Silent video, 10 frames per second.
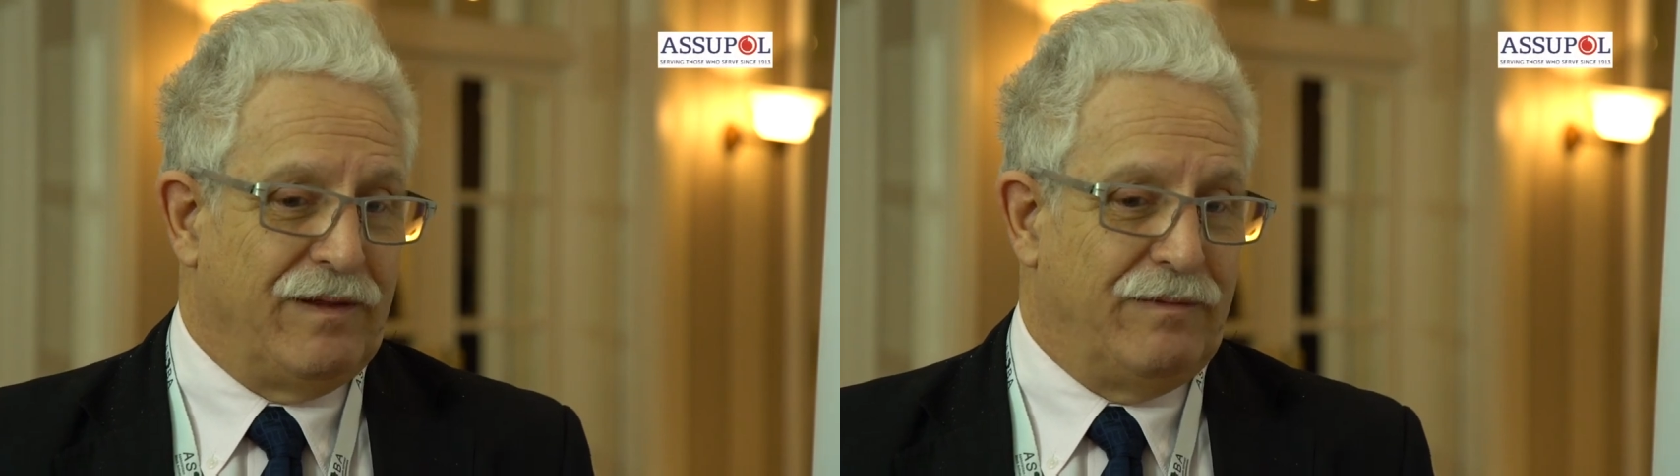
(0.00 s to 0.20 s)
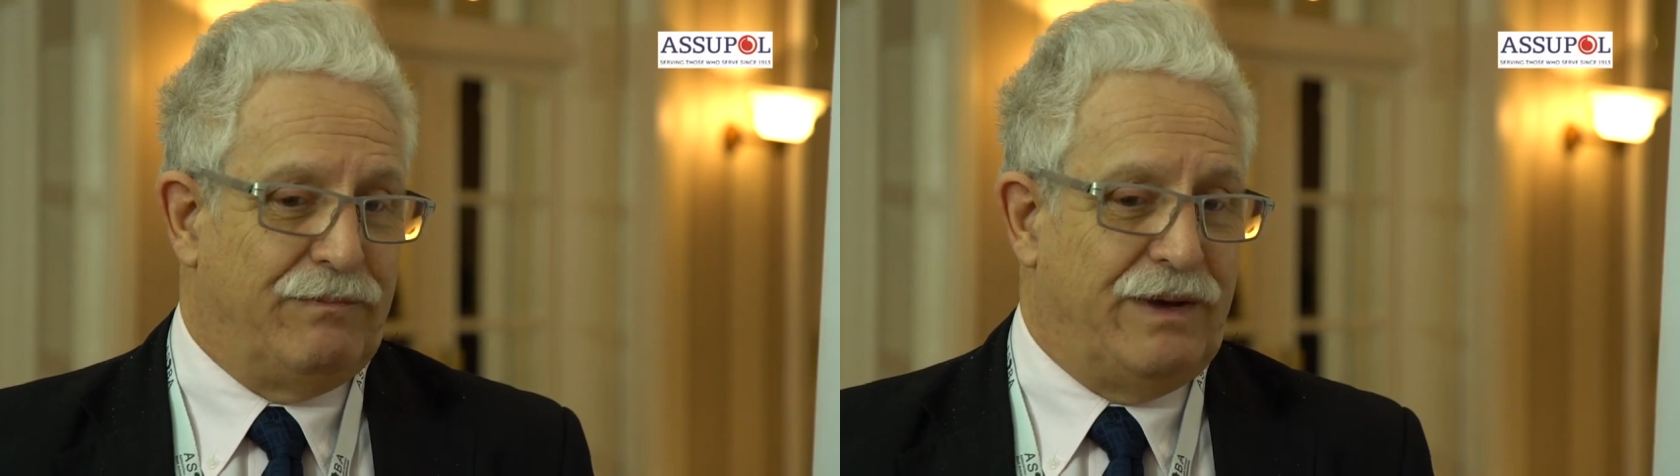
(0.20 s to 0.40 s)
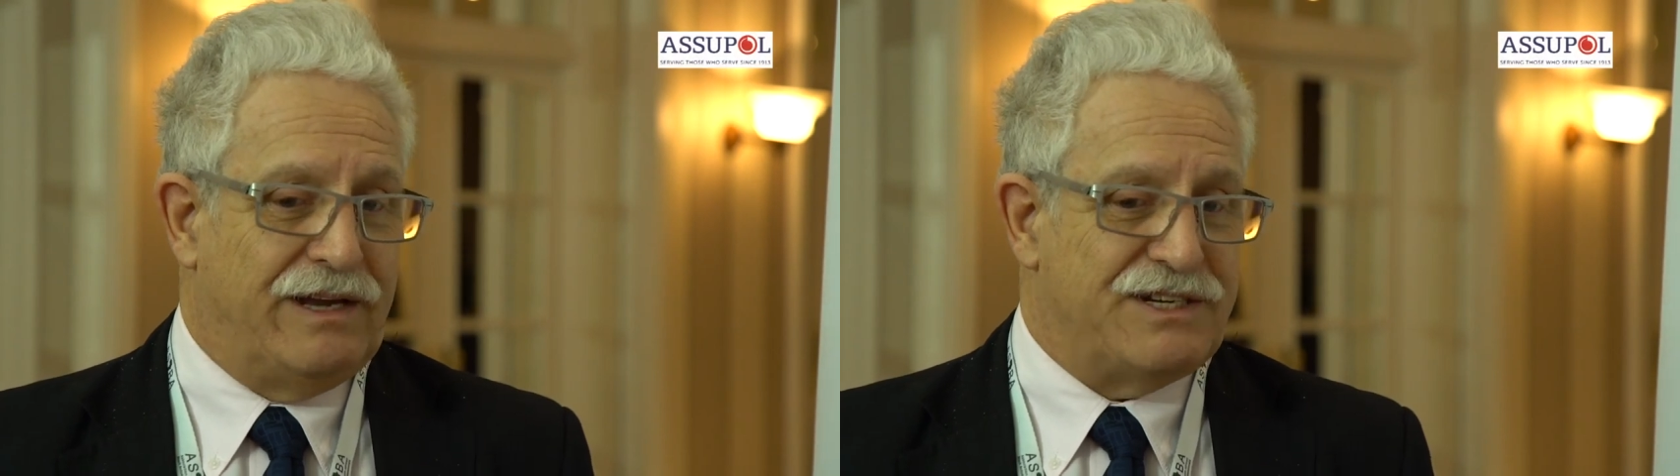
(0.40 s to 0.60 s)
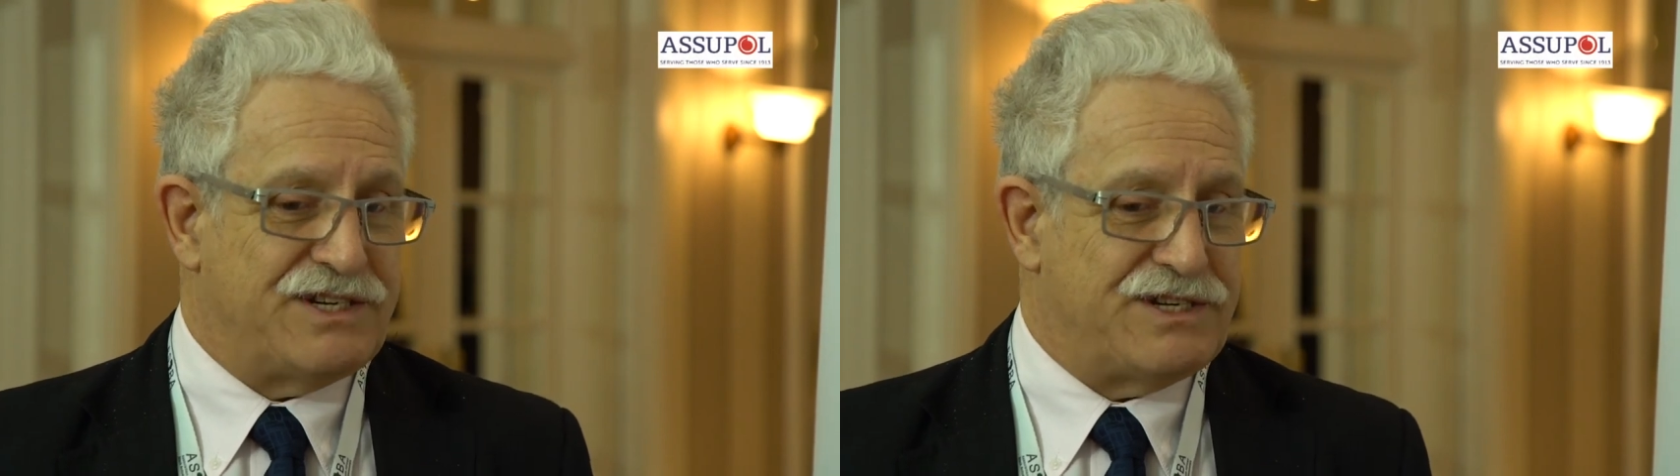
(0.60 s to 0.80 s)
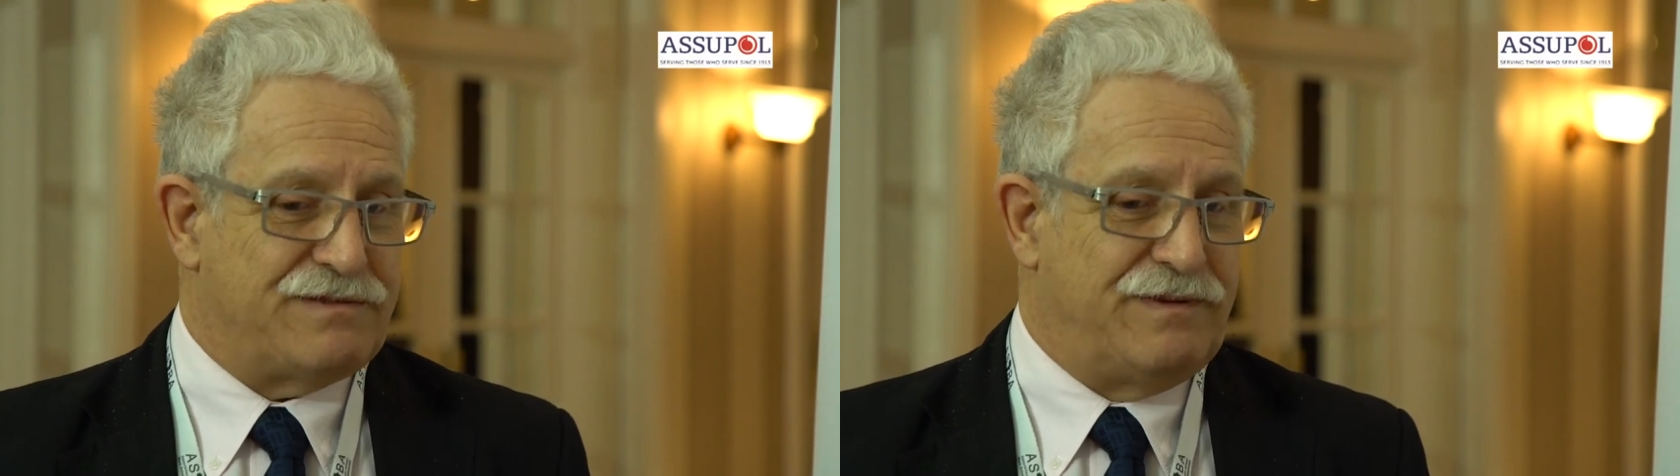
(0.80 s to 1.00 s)

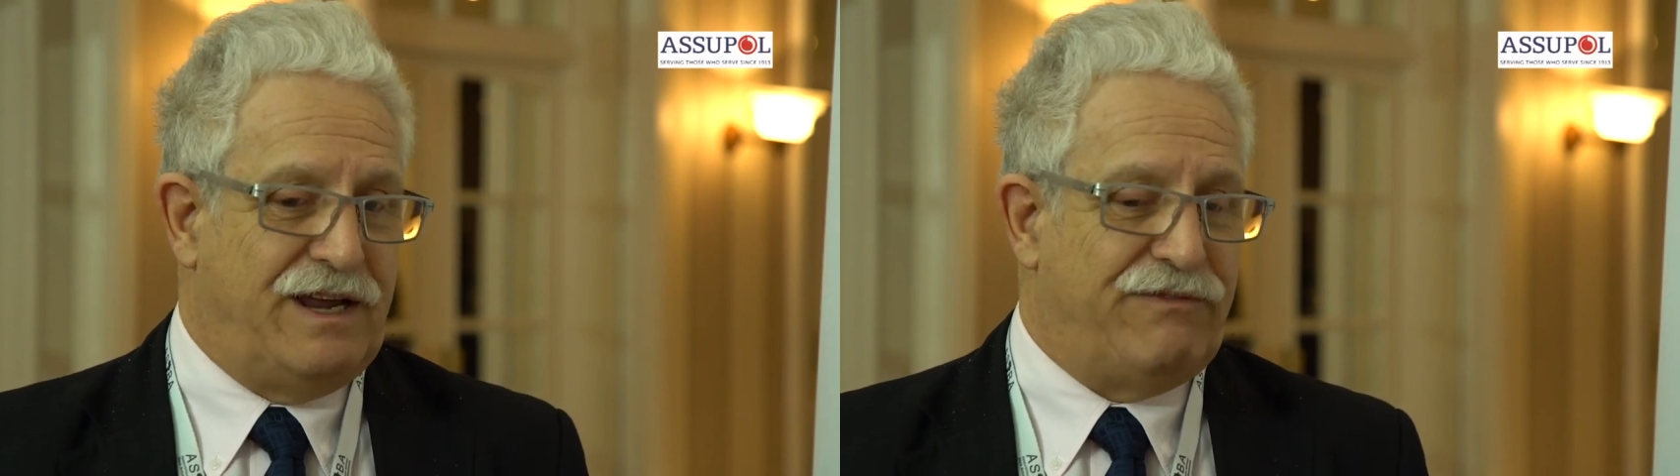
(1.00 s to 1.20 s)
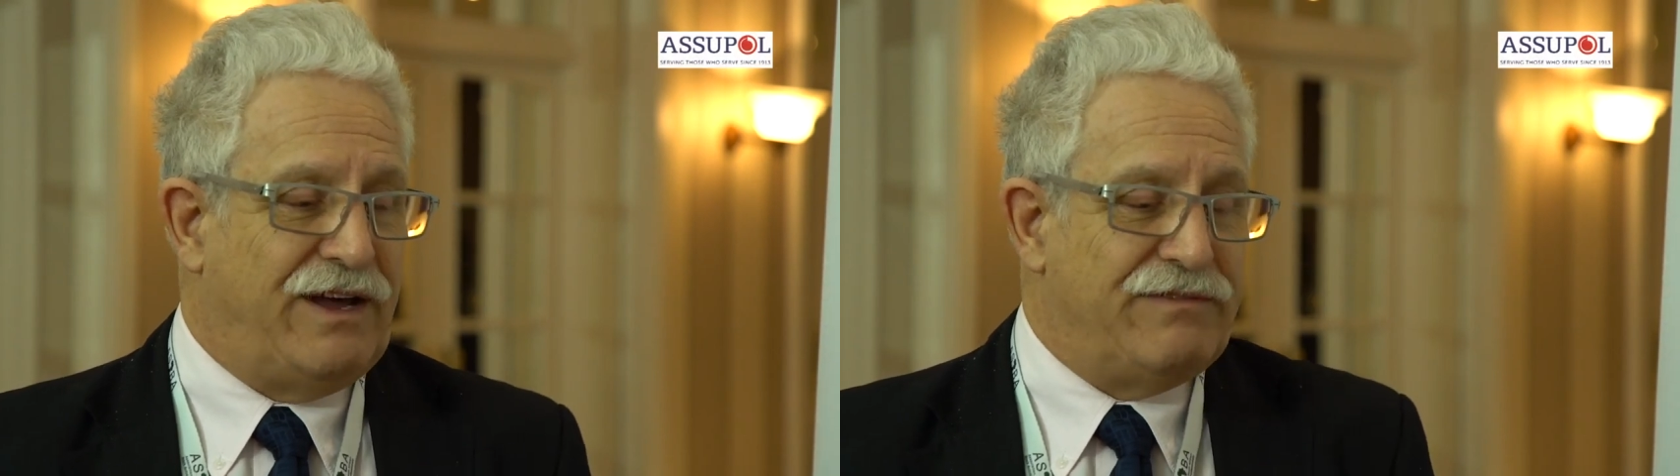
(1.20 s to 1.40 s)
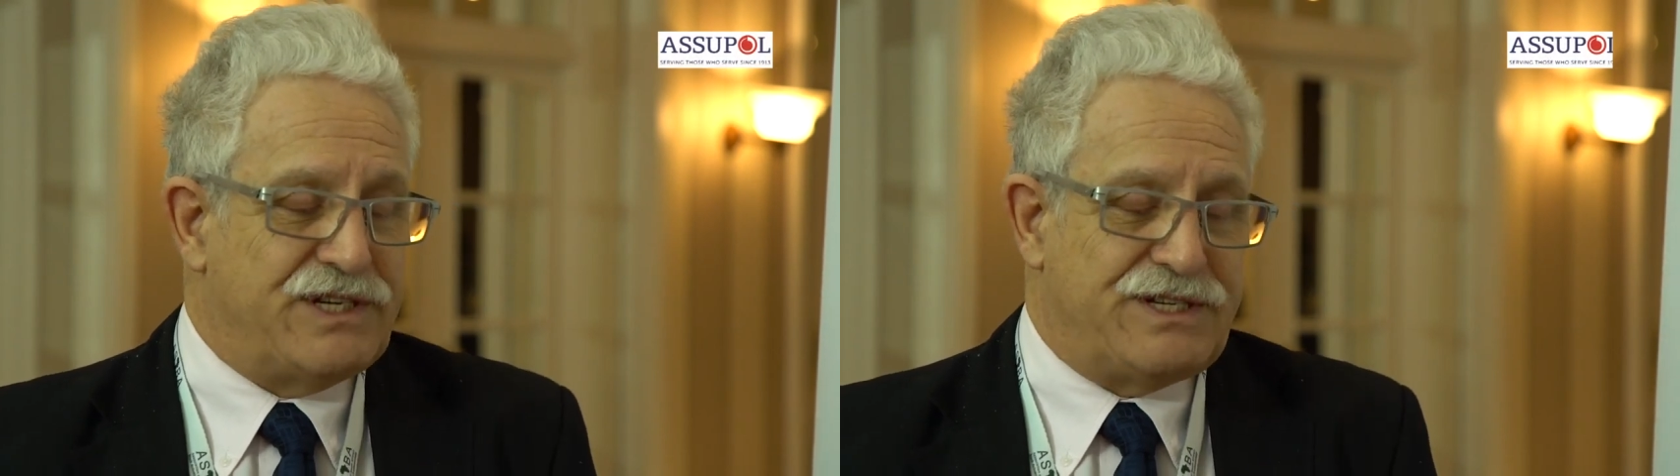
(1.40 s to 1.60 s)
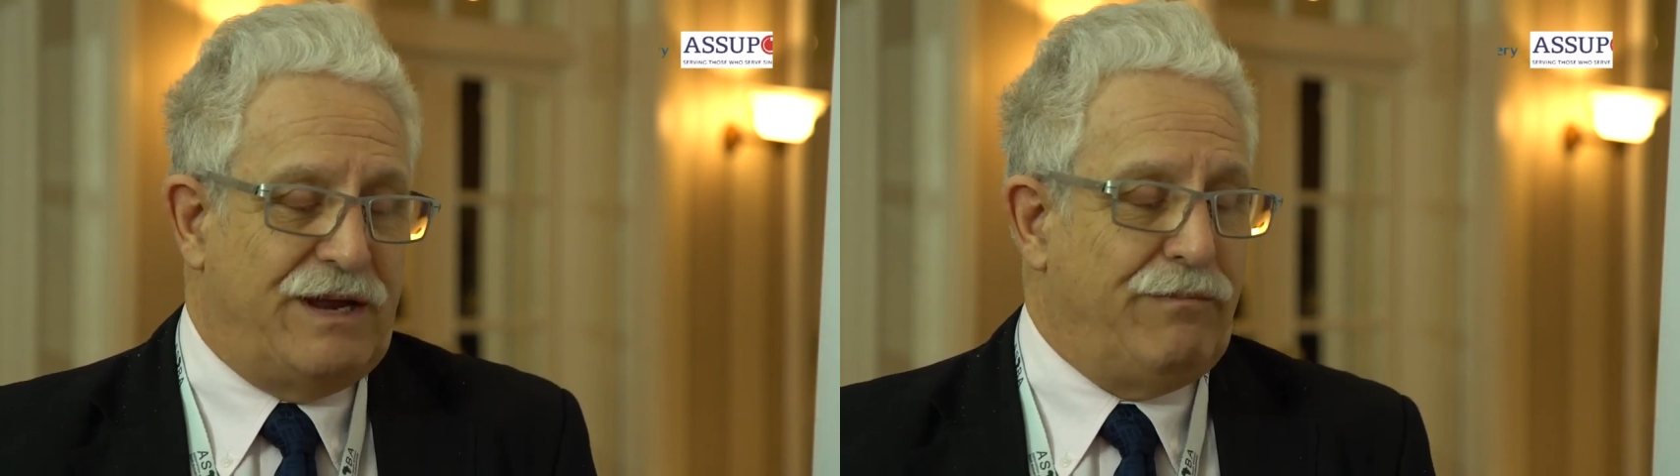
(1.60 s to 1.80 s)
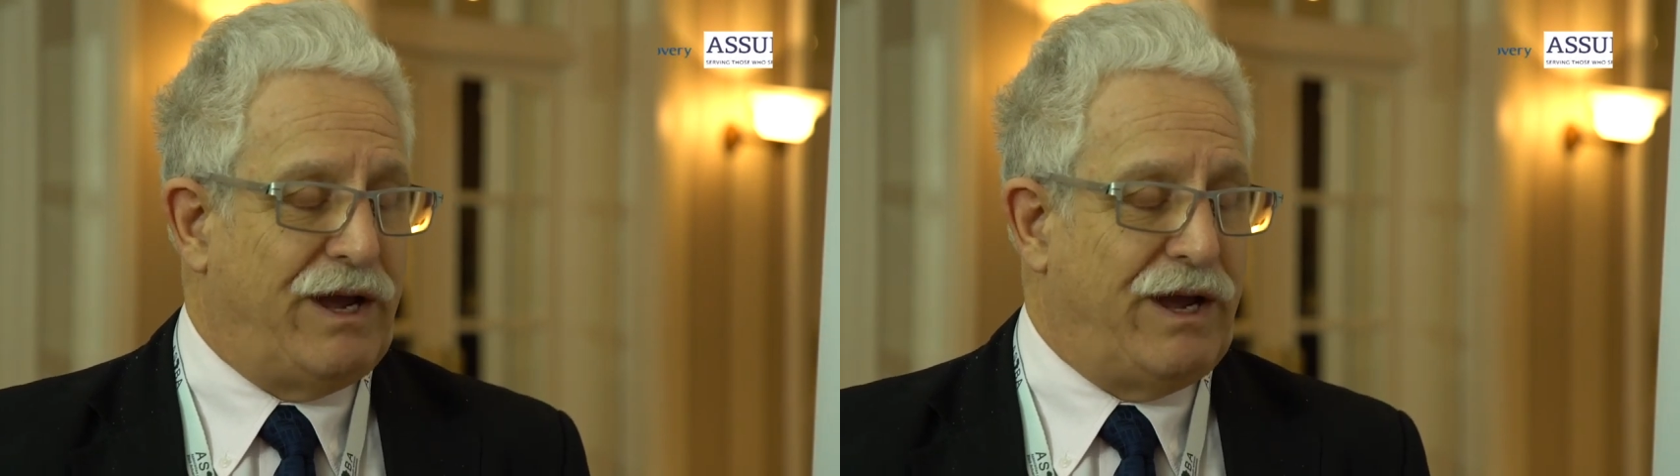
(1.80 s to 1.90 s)
But if I've just done